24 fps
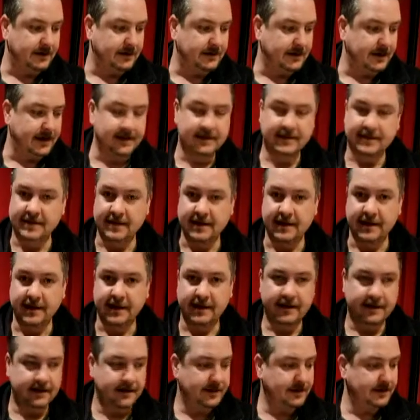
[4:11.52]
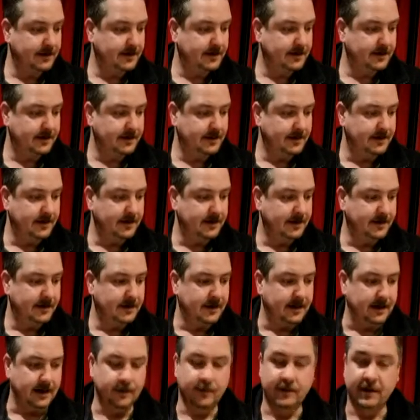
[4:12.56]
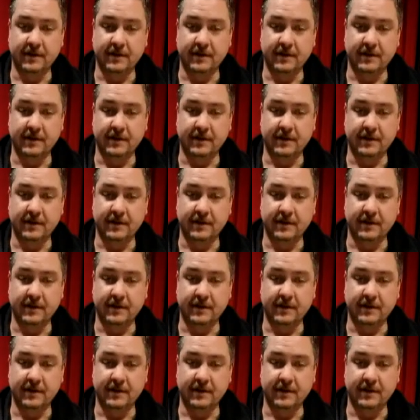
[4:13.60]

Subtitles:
Detsnick, and